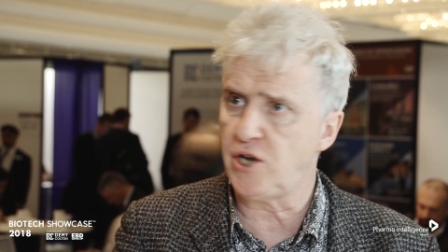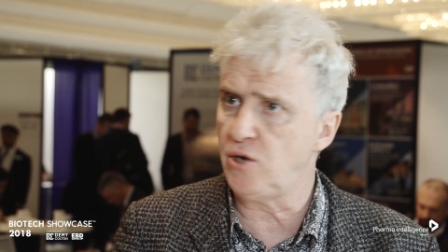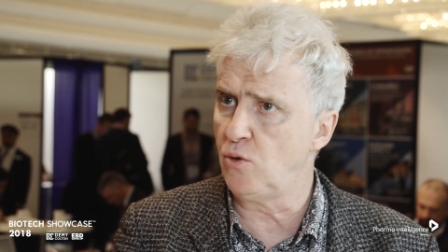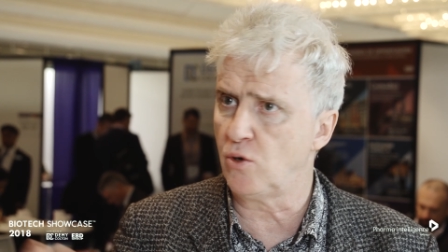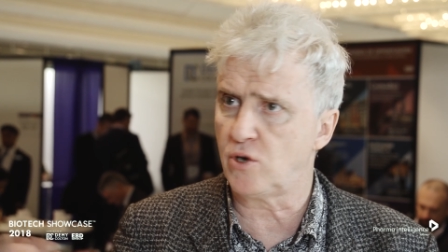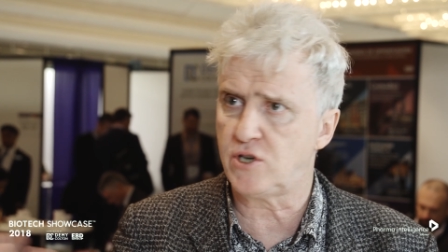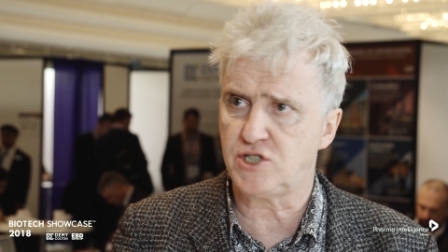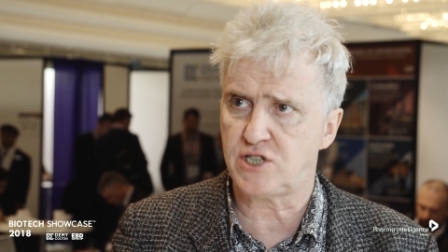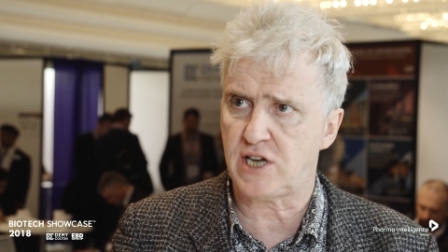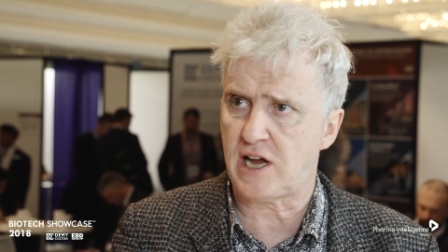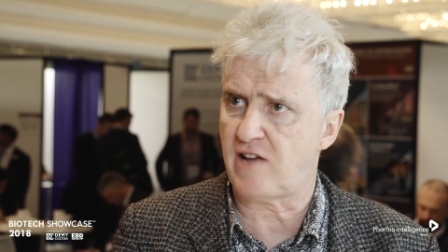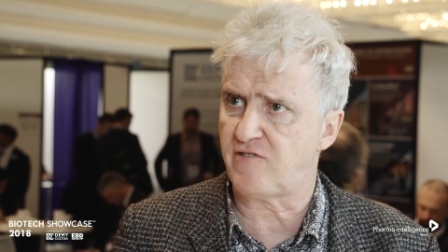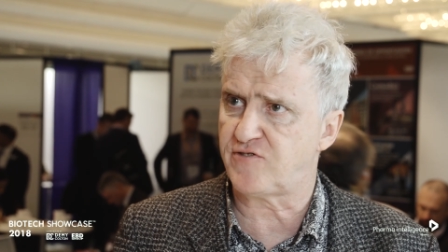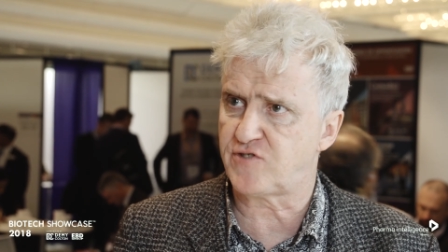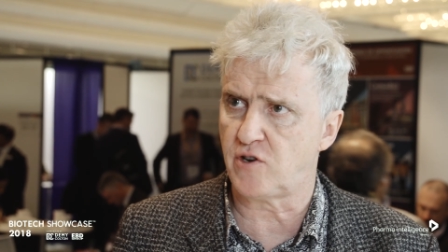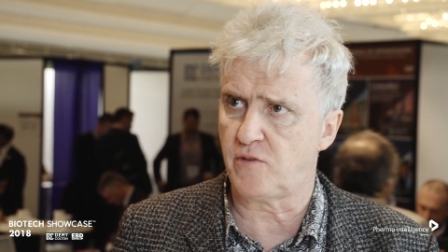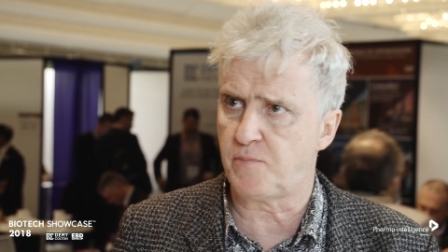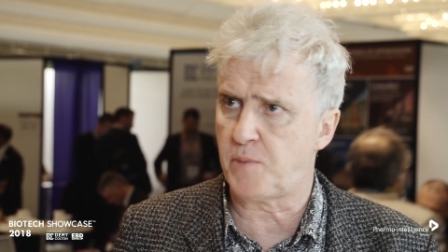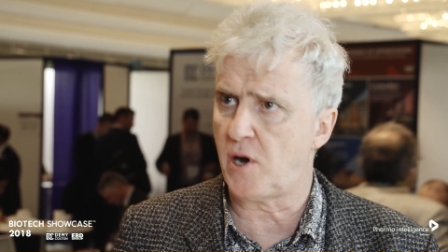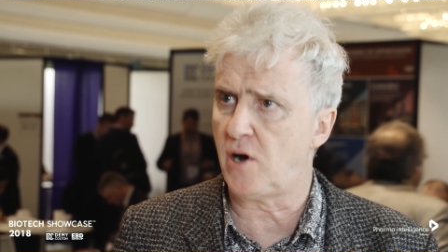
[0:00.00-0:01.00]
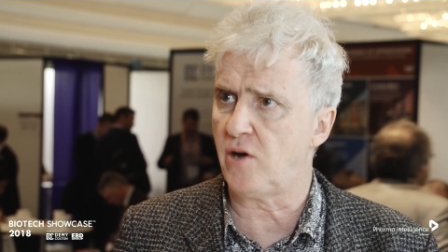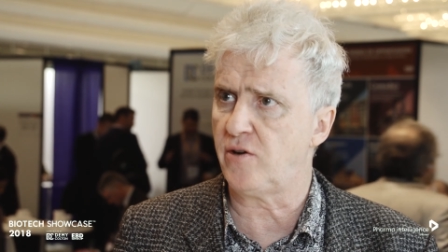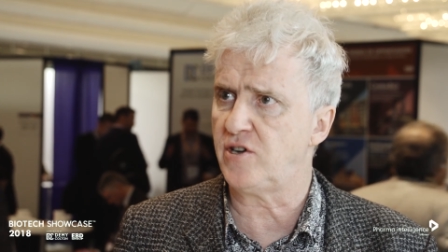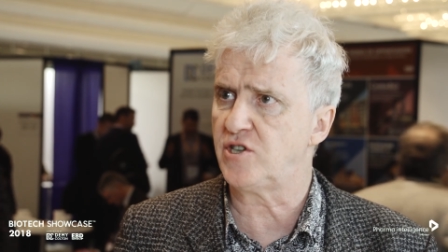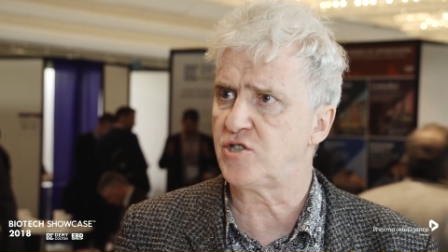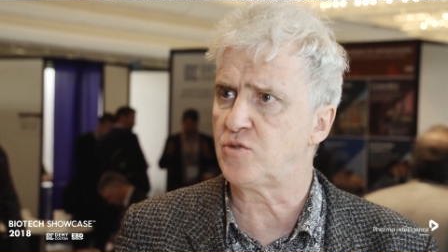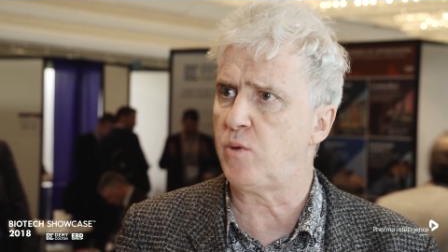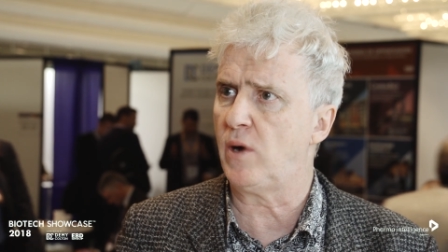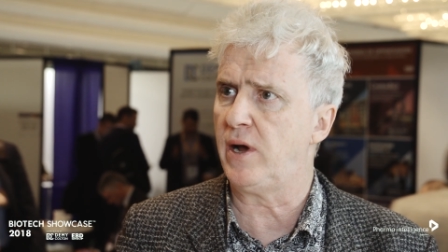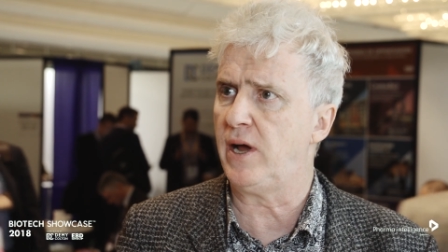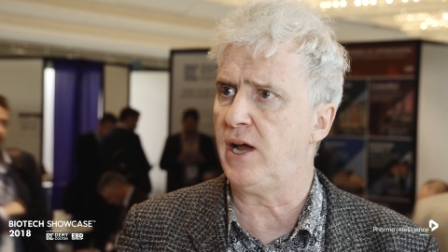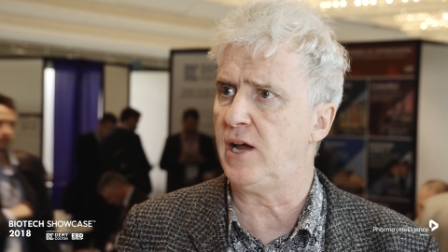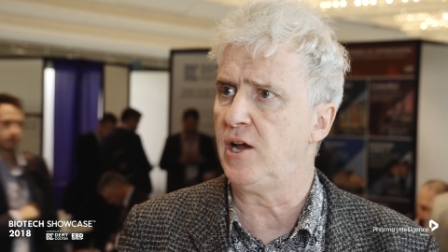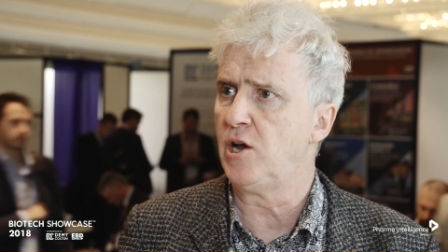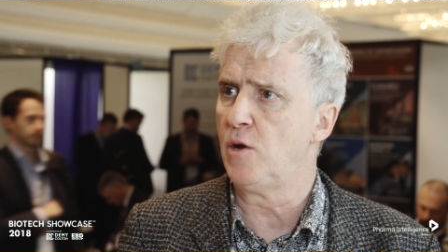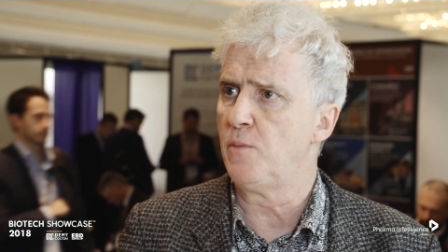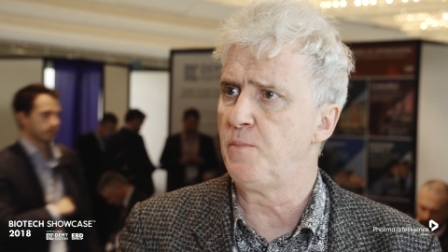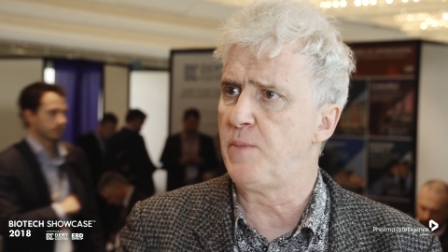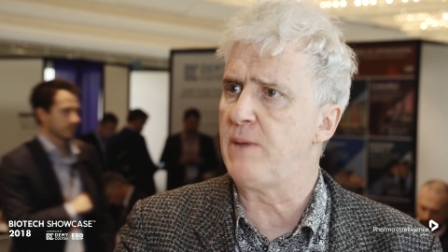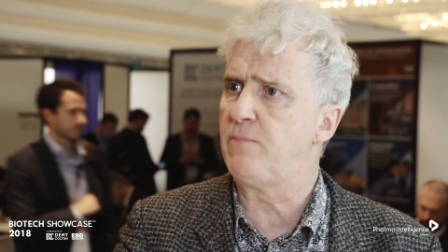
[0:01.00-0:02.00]
you looking to have sort of partners where
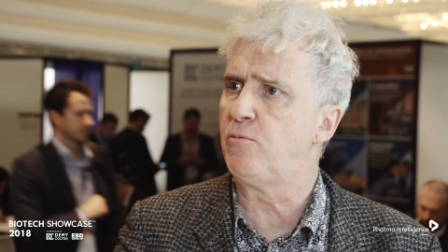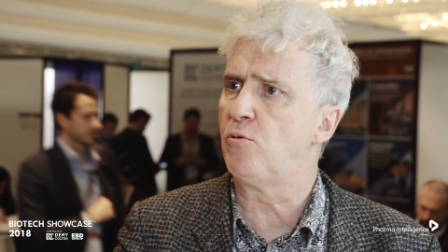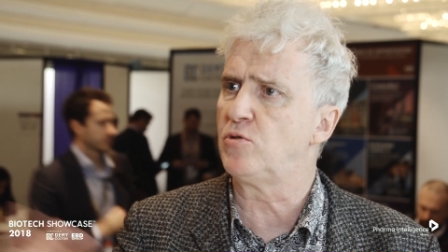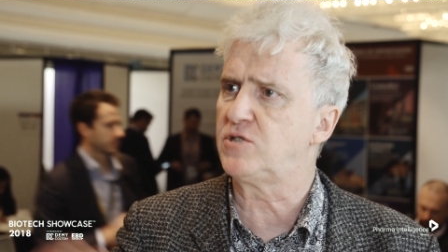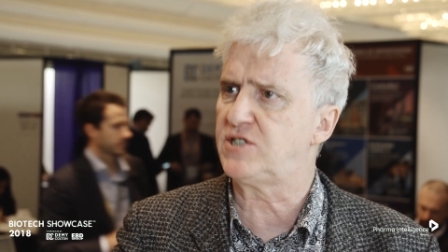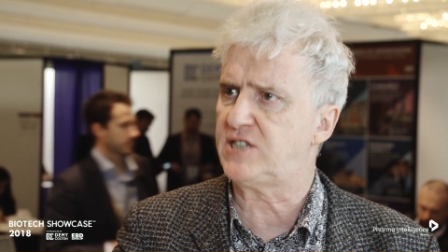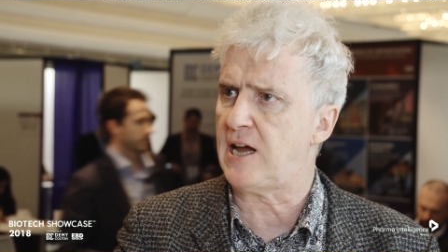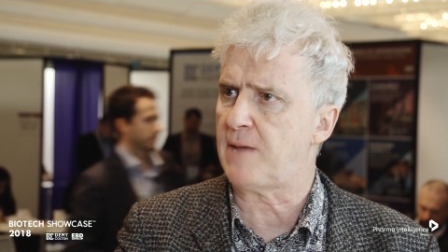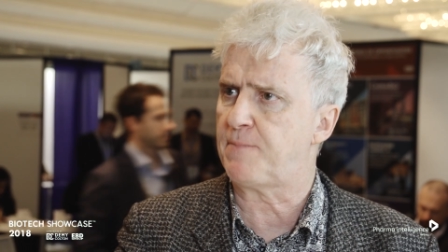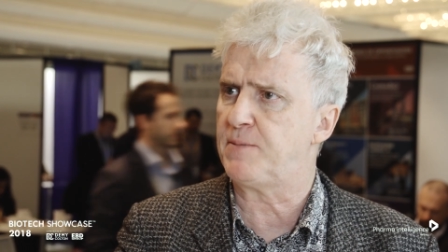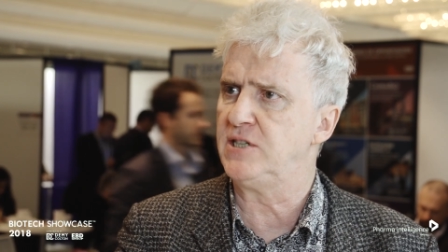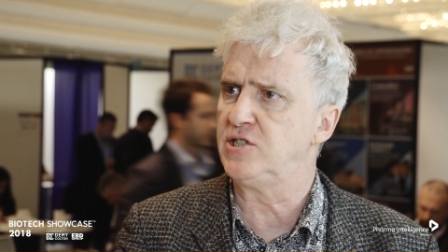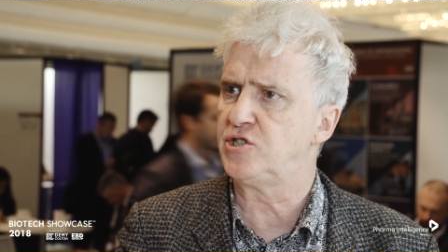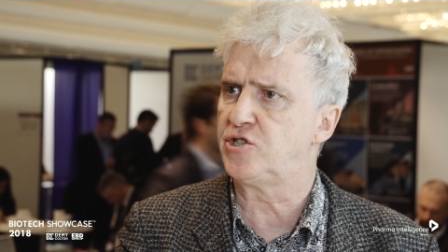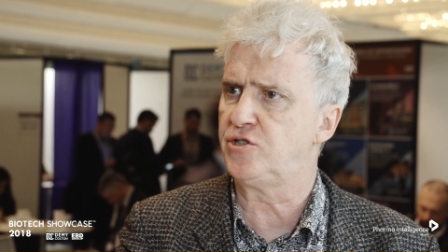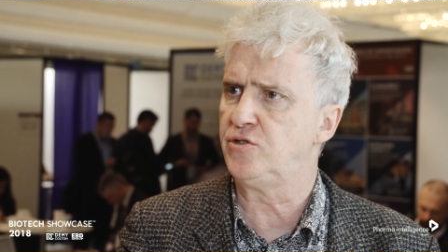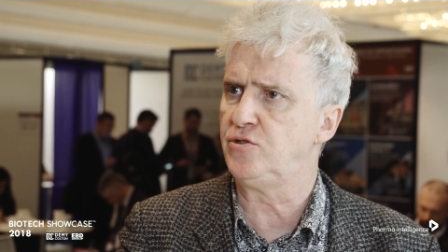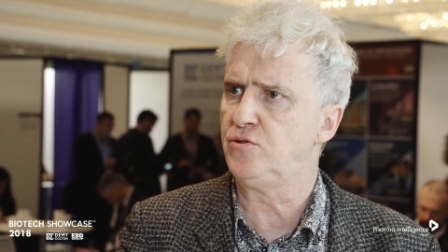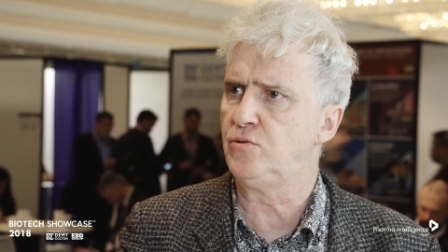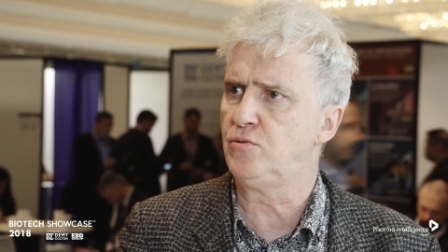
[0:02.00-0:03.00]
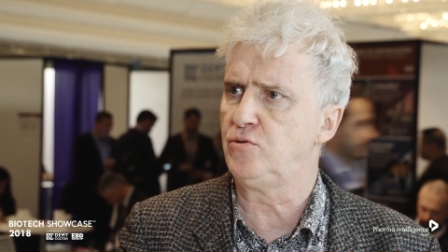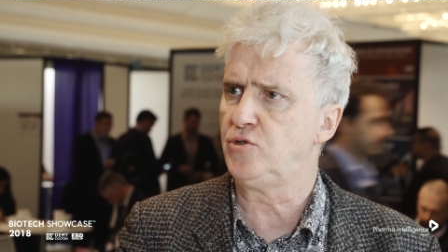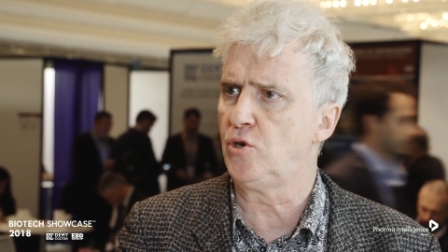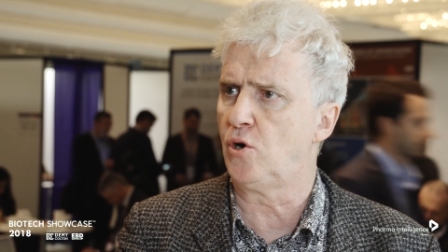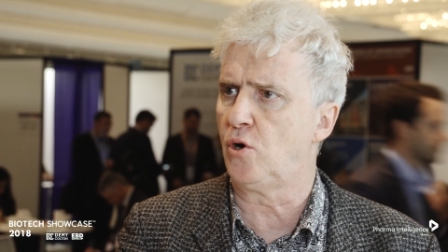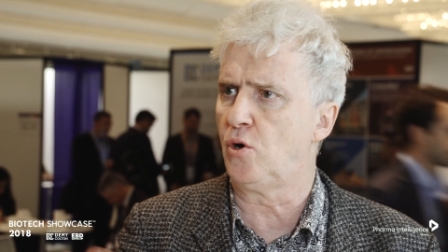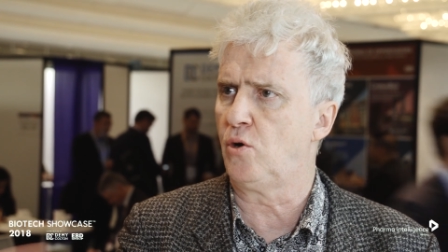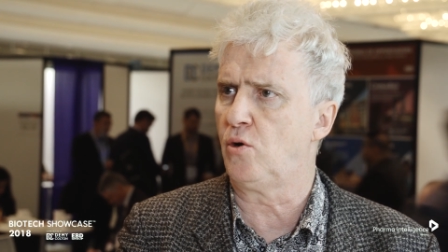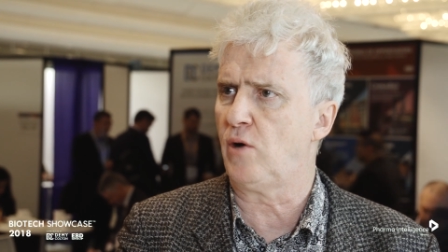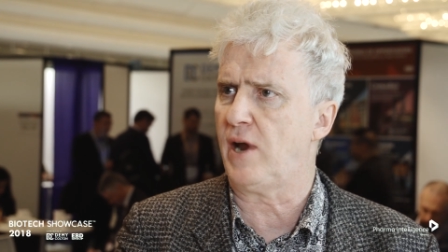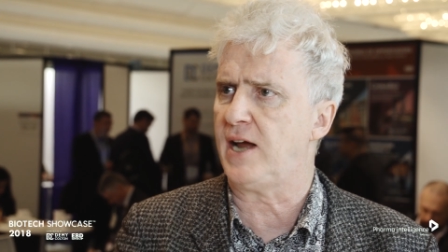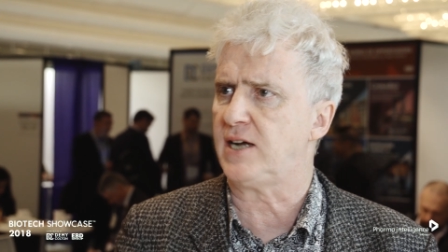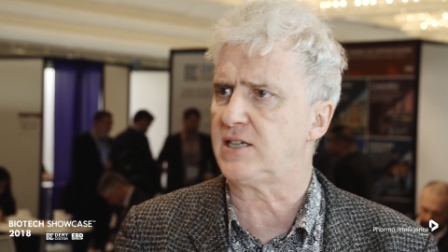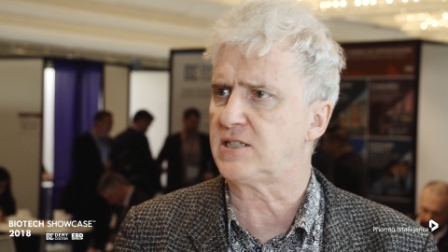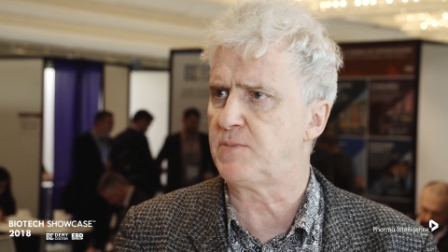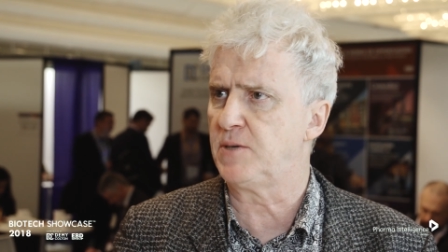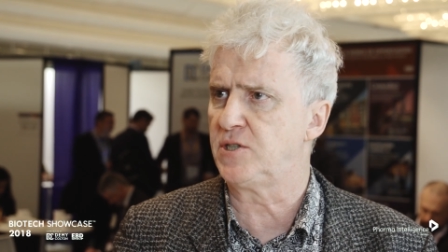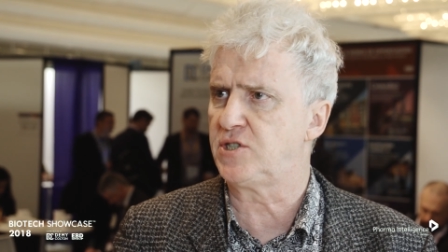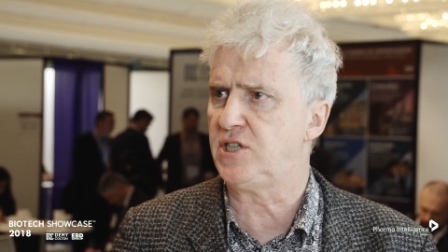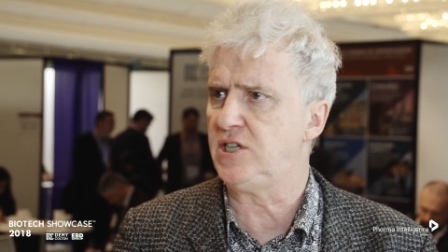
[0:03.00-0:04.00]
people will tap into your
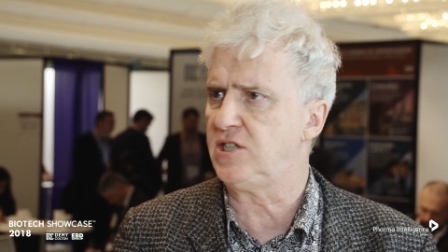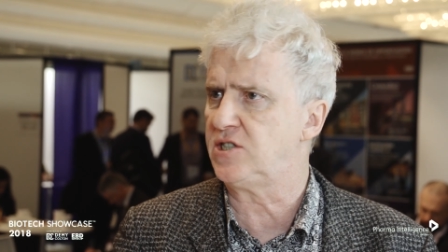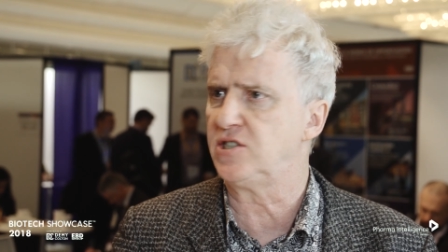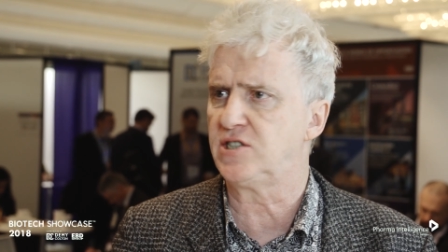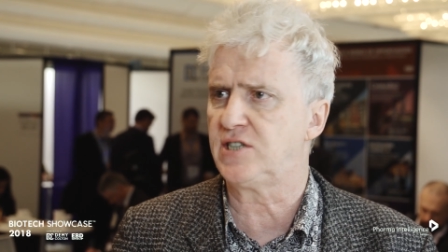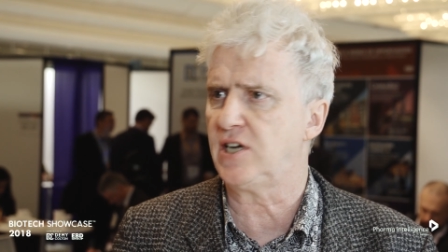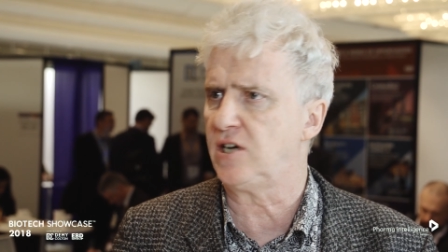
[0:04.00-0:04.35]
expertise and